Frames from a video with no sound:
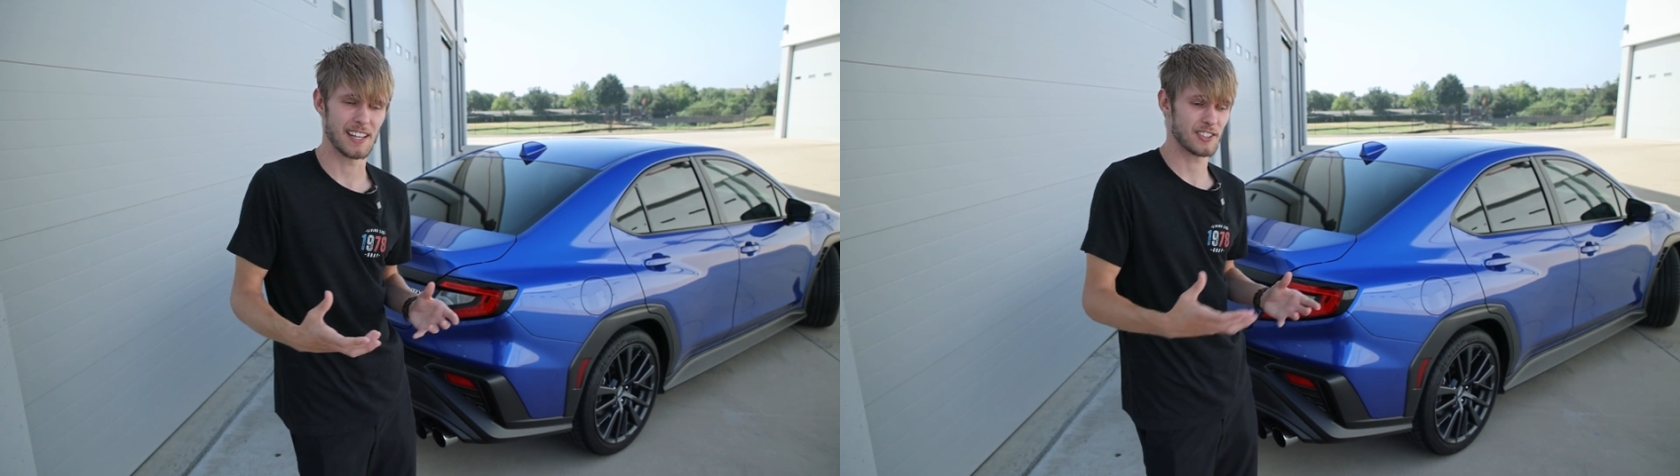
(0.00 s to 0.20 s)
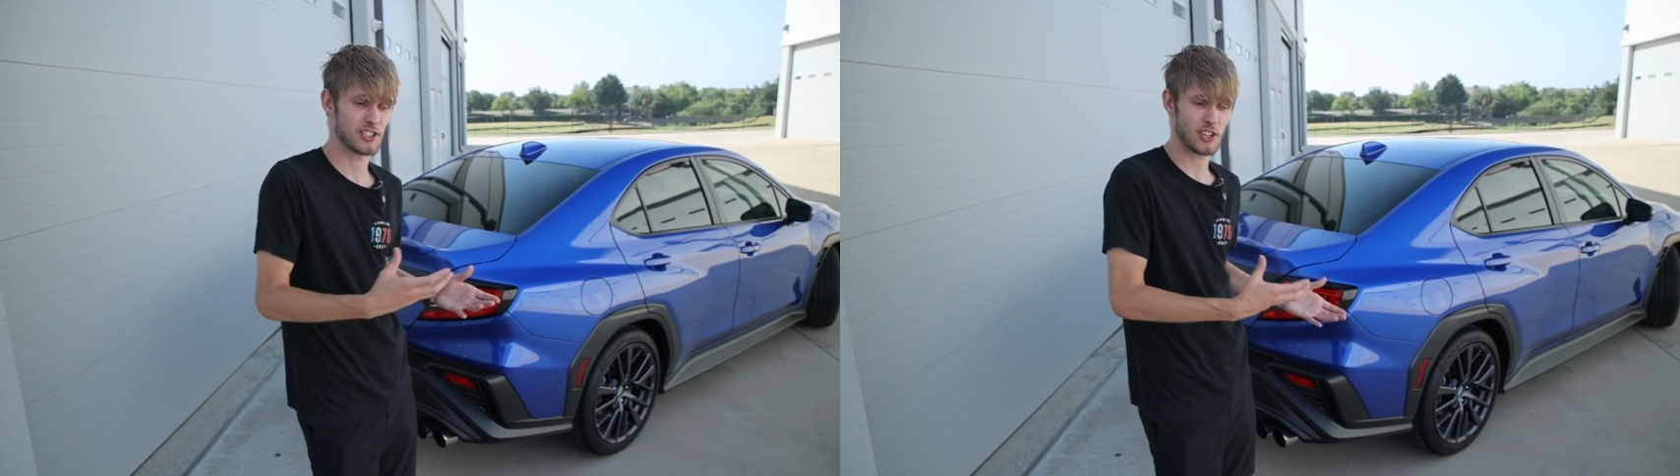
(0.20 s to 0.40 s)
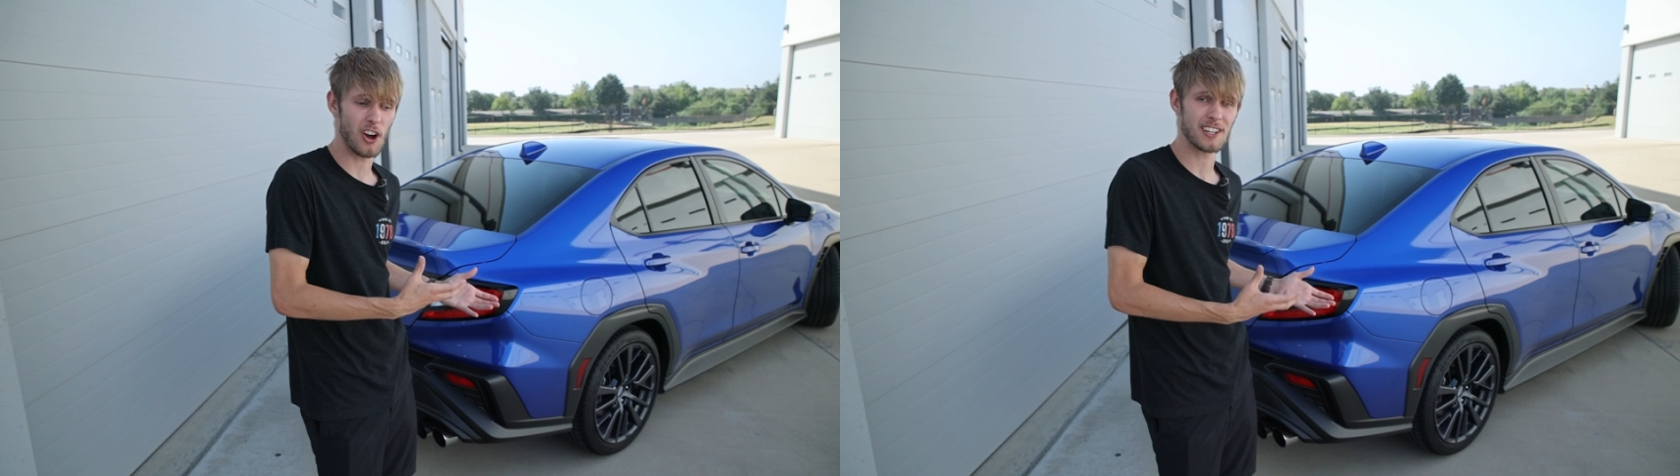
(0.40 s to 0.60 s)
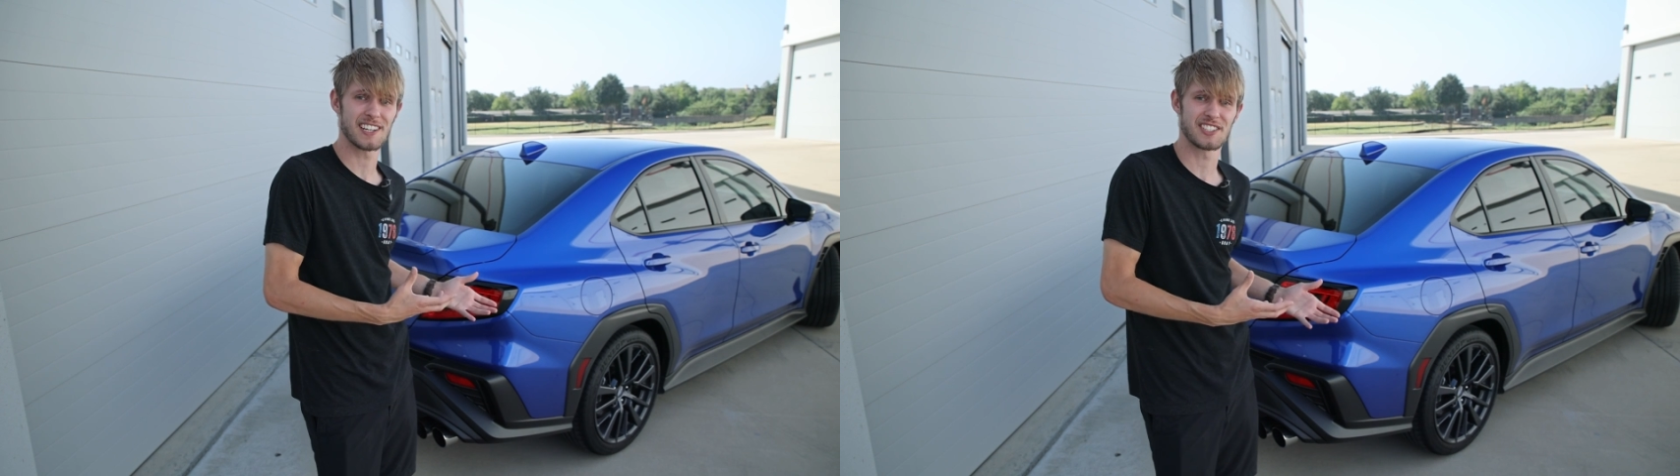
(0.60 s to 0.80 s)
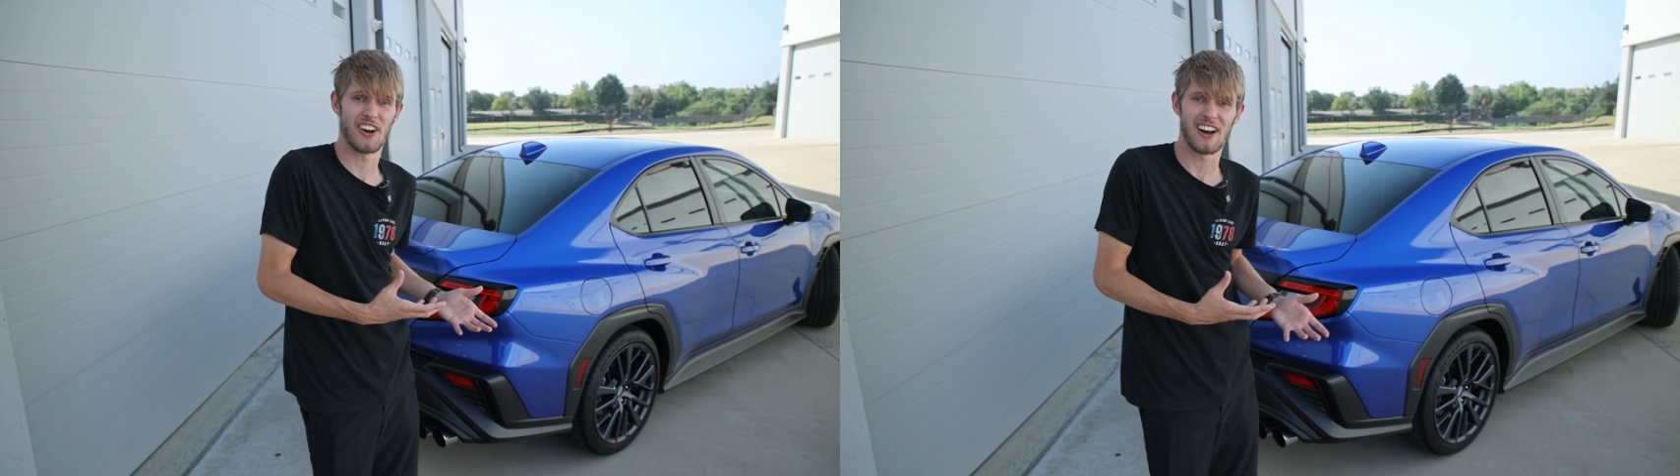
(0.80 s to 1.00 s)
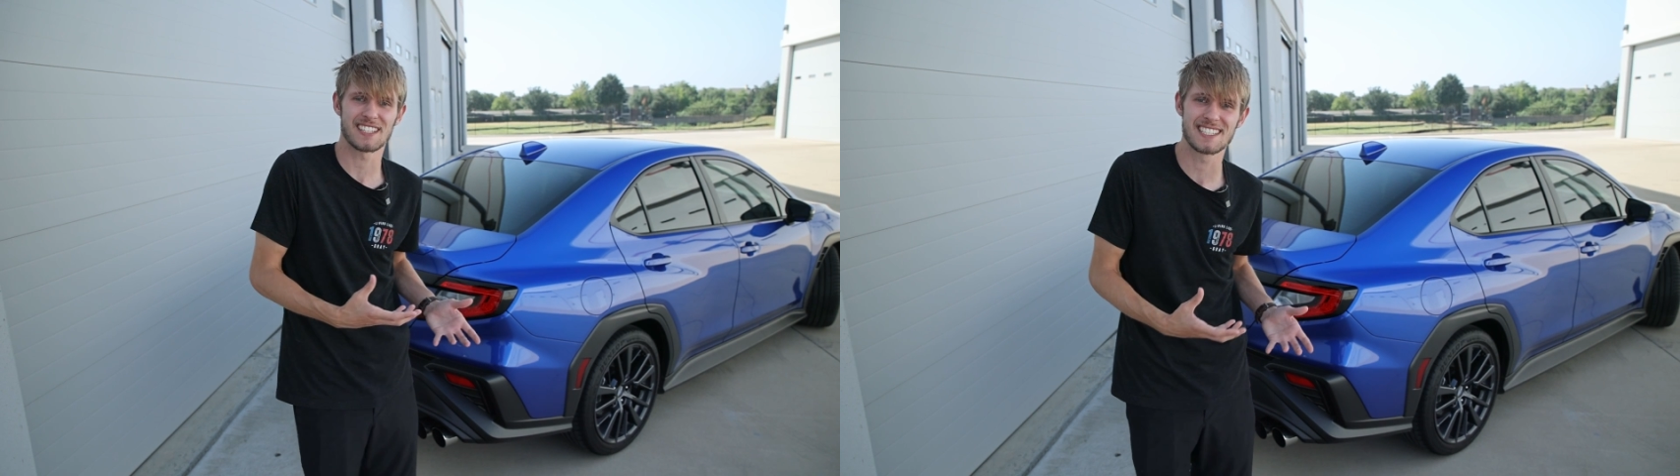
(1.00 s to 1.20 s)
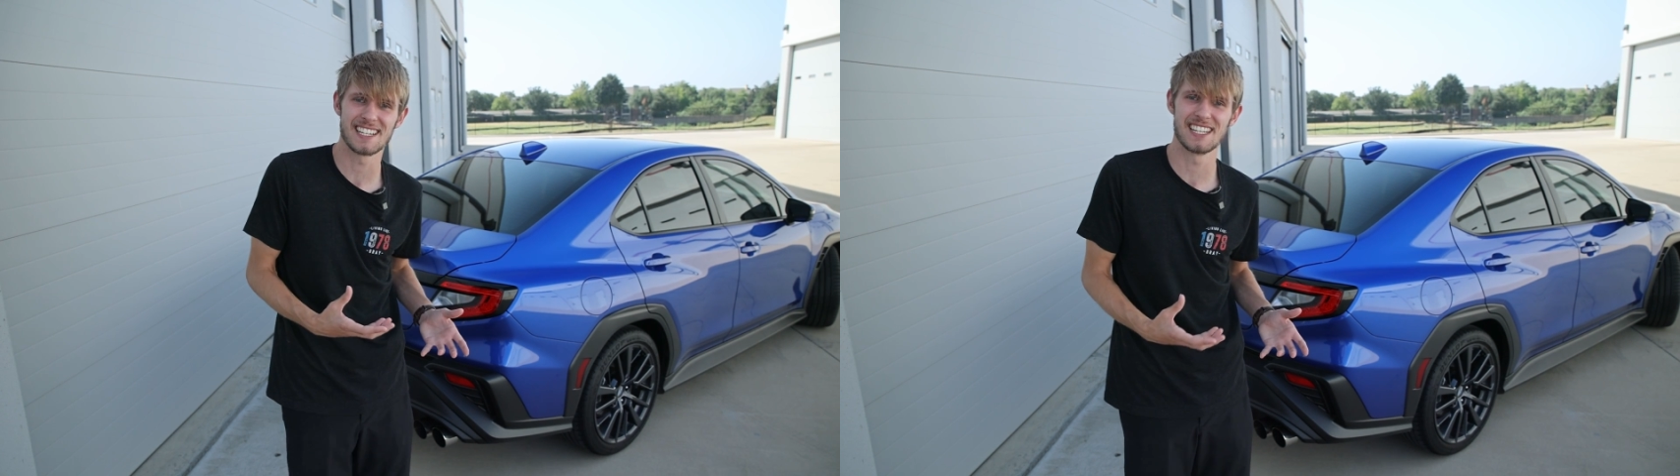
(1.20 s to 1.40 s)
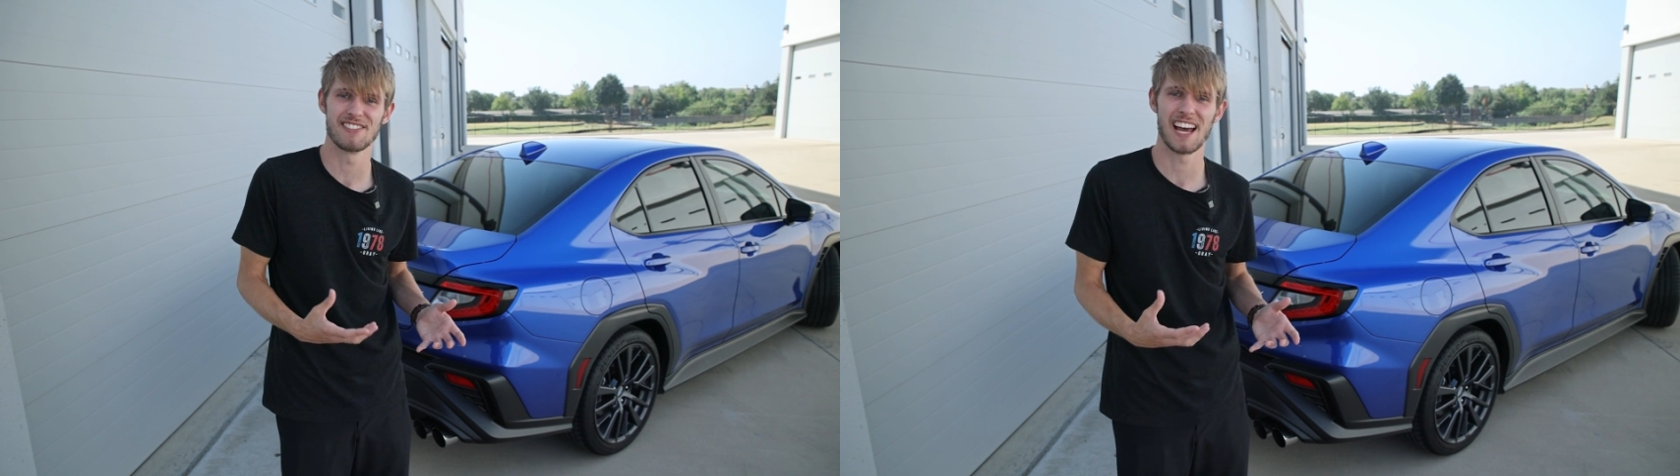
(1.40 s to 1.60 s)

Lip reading: stock exhaust didn't even